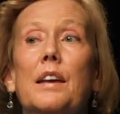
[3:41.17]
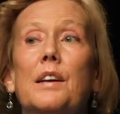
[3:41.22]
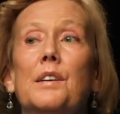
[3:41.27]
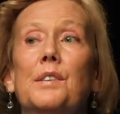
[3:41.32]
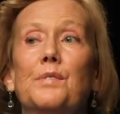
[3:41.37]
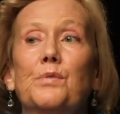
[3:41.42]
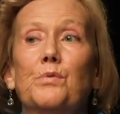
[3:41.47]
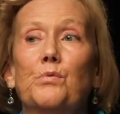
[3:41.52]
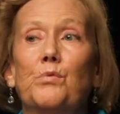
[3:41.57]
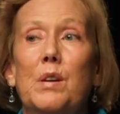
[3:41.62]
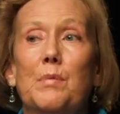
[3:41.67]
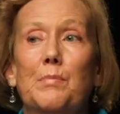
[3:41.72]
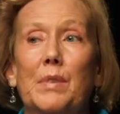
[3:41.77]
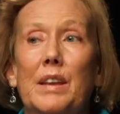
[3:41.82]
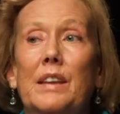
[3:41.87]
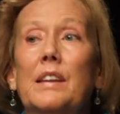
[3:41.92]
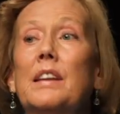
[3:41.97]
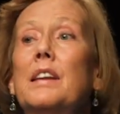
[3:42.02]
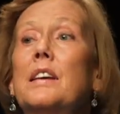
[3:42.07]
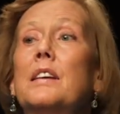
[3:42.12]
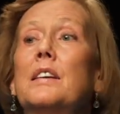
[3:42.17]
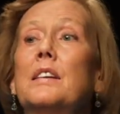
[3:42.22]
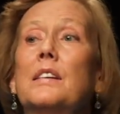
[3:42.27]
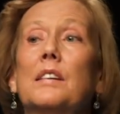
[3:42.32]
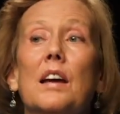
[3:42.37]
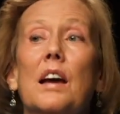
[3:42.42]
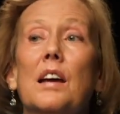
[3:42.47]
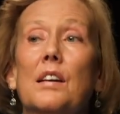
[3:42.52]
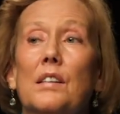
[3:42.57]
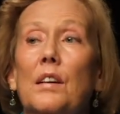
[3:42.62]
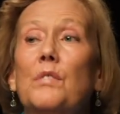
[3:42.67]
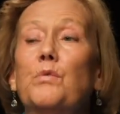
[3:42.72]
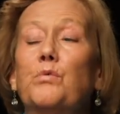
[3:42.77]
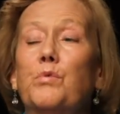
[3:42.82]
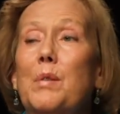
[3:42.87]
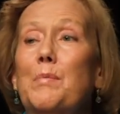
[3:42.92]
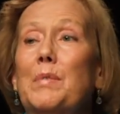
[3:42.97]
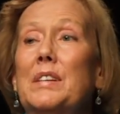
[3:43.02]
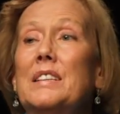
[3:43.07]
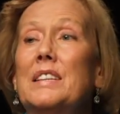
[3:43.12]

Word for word: of women of women